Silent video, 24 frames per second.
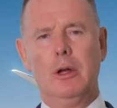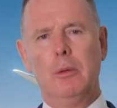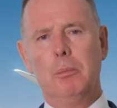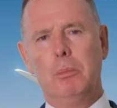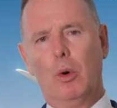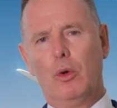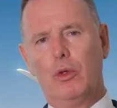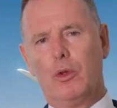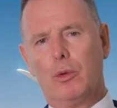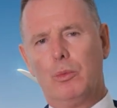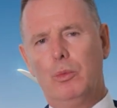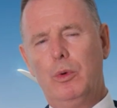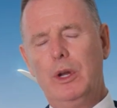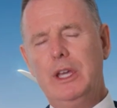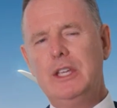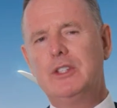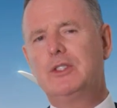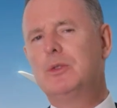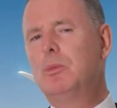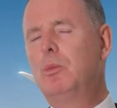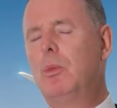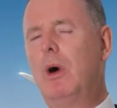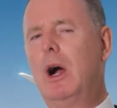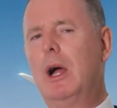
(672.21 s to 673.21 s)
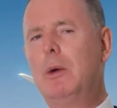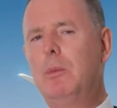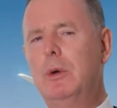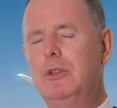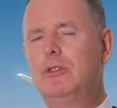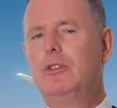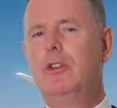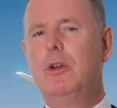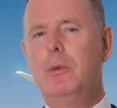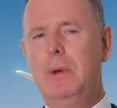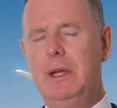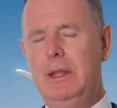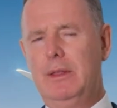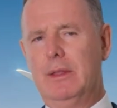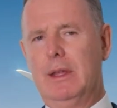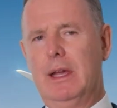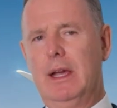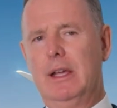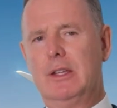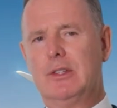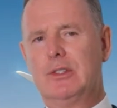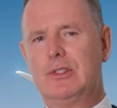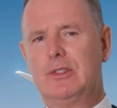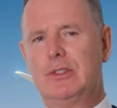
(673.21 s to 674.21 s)
But the reason why we're doing
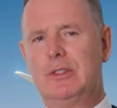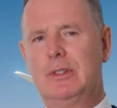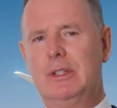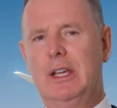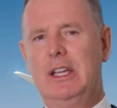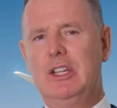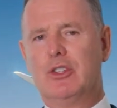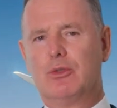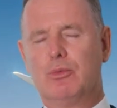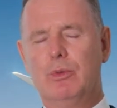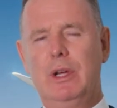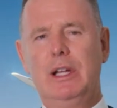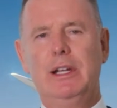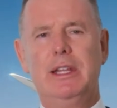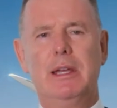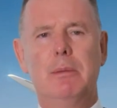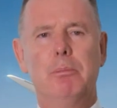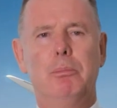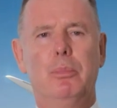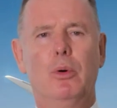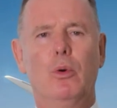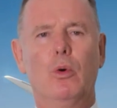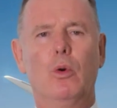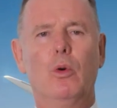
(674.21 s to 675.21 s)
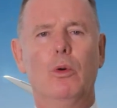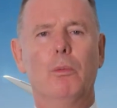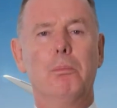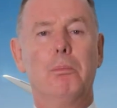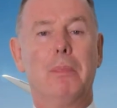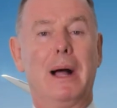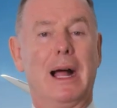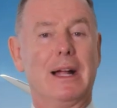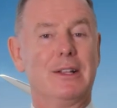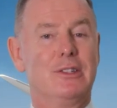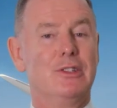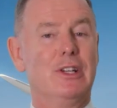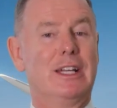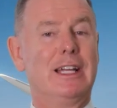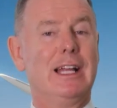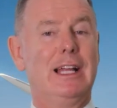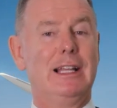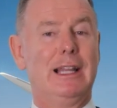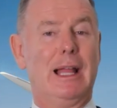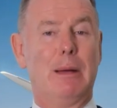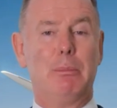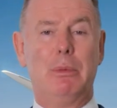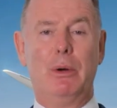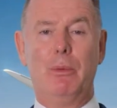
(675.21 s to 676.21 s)
this is really important, back to
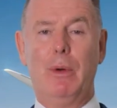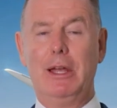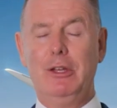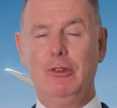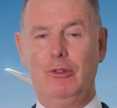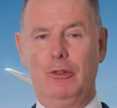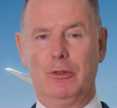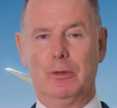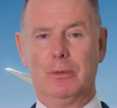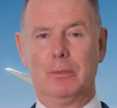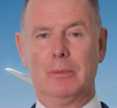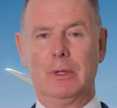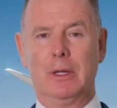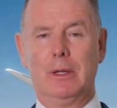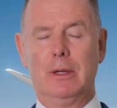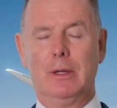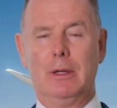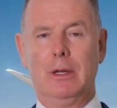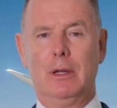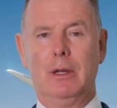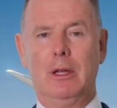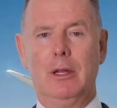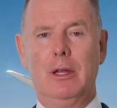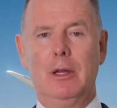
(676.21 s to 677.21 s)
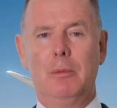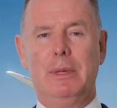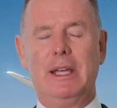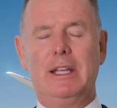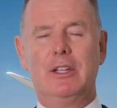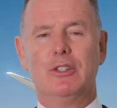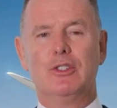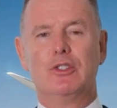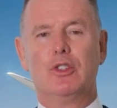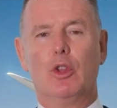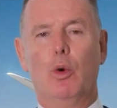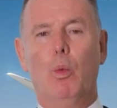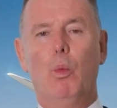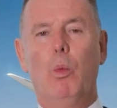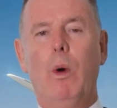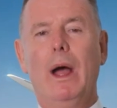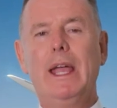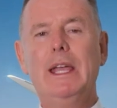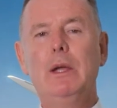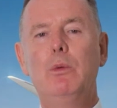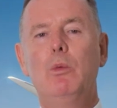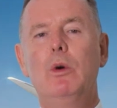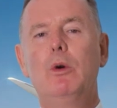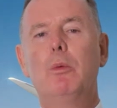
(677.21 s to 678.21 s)
collaboration, because the
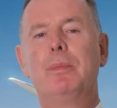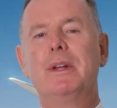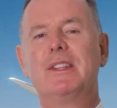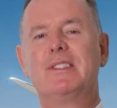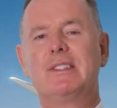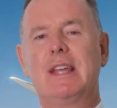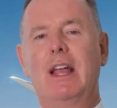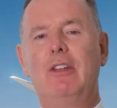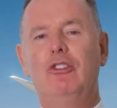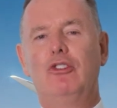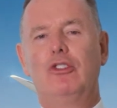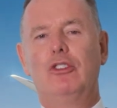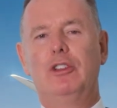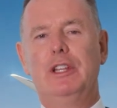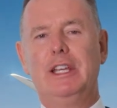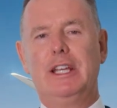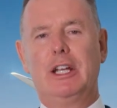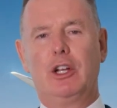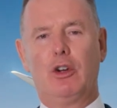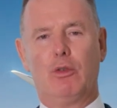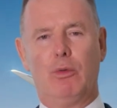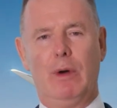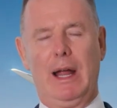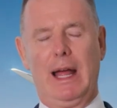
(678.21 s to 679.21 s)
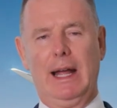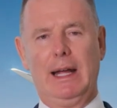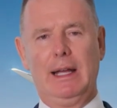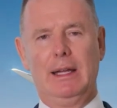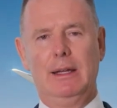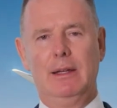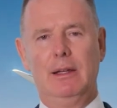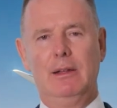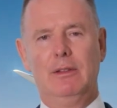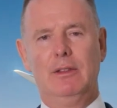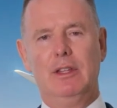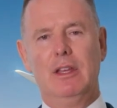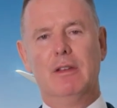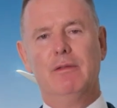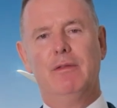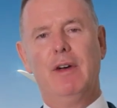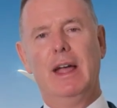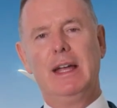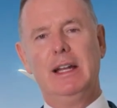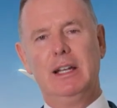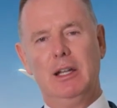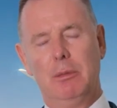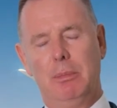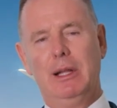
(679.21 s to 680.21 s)
way we'll potentially crack the
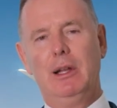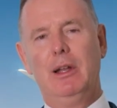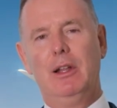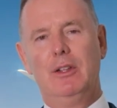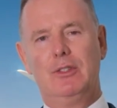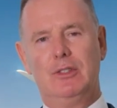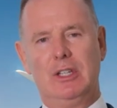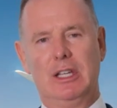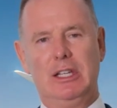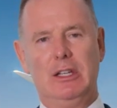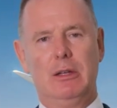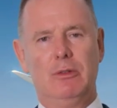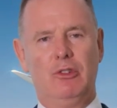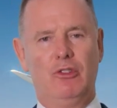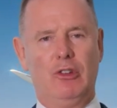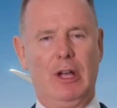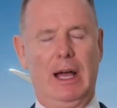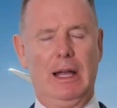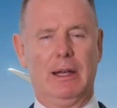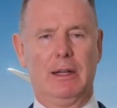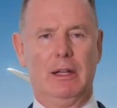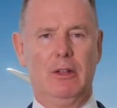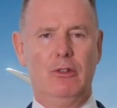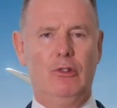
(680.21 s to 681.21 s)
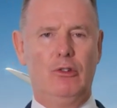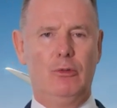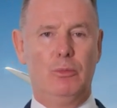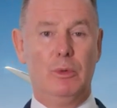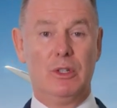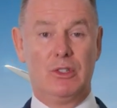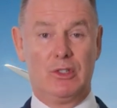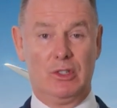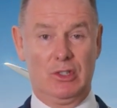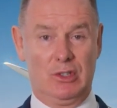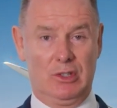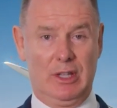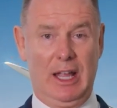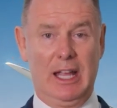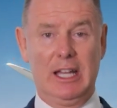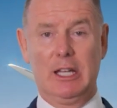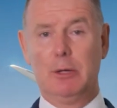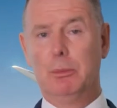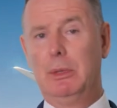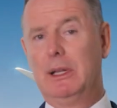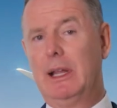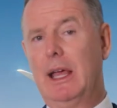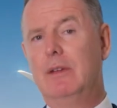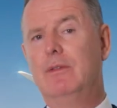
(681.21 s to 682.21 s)
availability challenge with
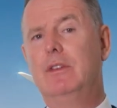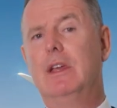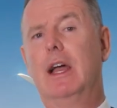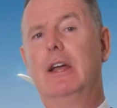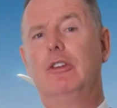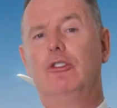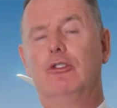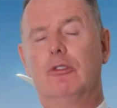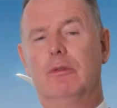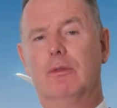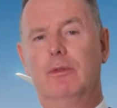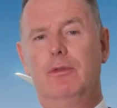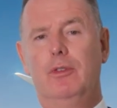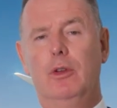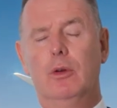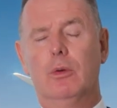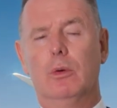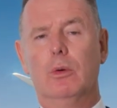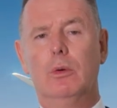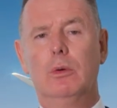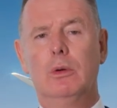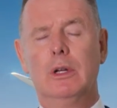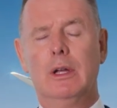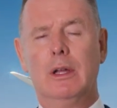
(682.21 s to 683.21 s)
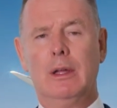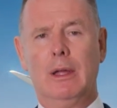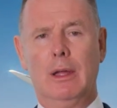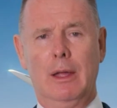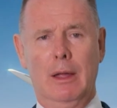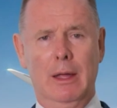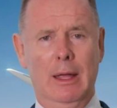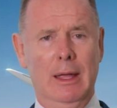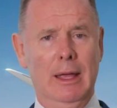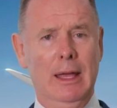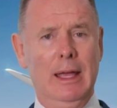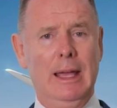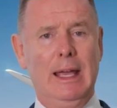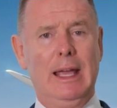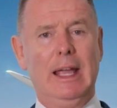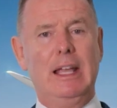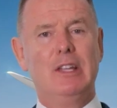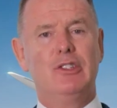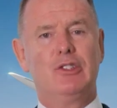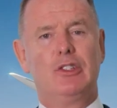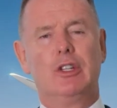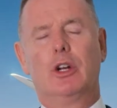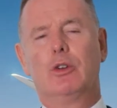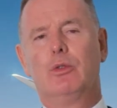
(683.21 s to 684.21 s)
sustainable aviation fuel
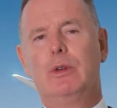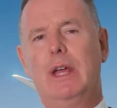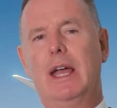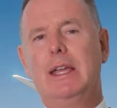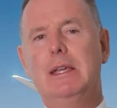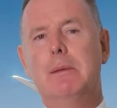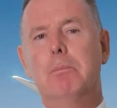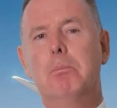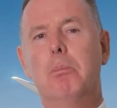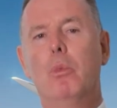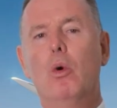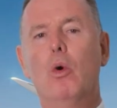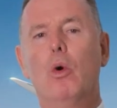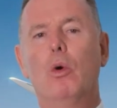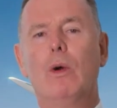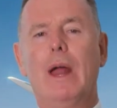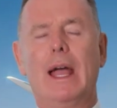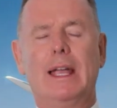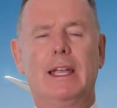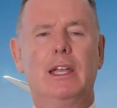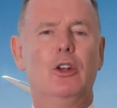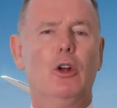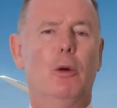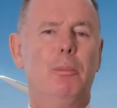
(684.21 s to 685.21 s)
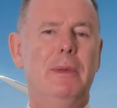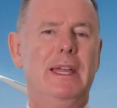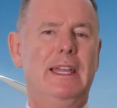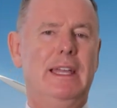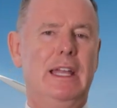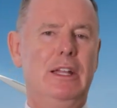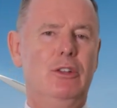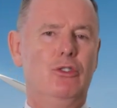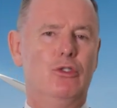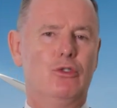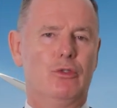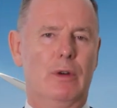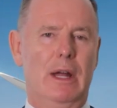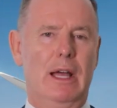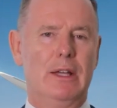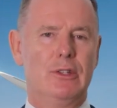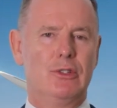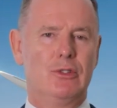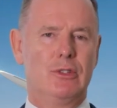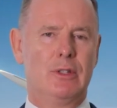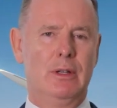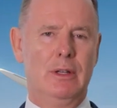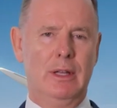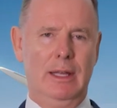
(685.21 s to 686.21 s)
is to create more economic
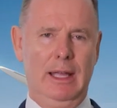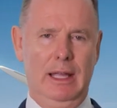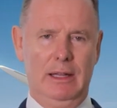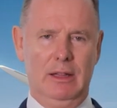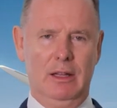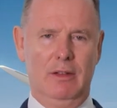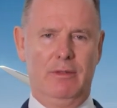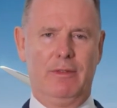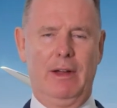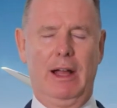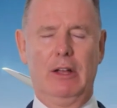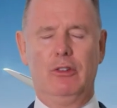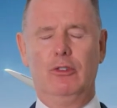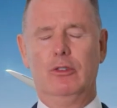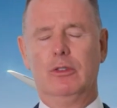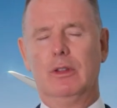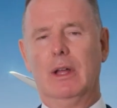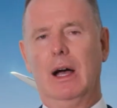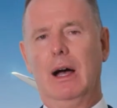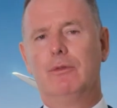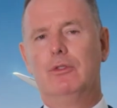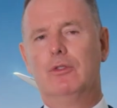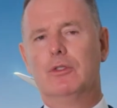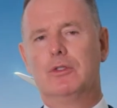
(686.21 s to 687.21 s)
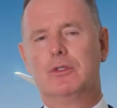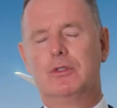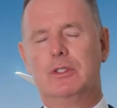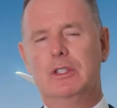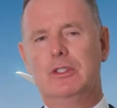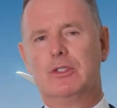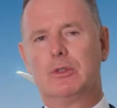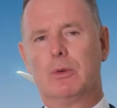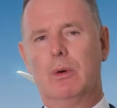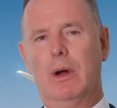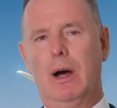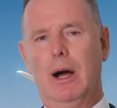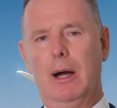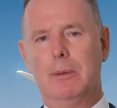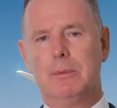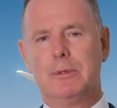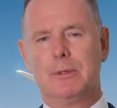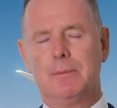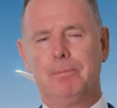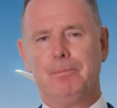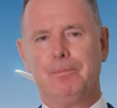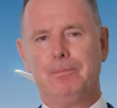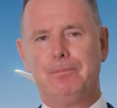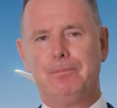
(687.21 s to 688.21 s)
interest in the fashion that I've just described.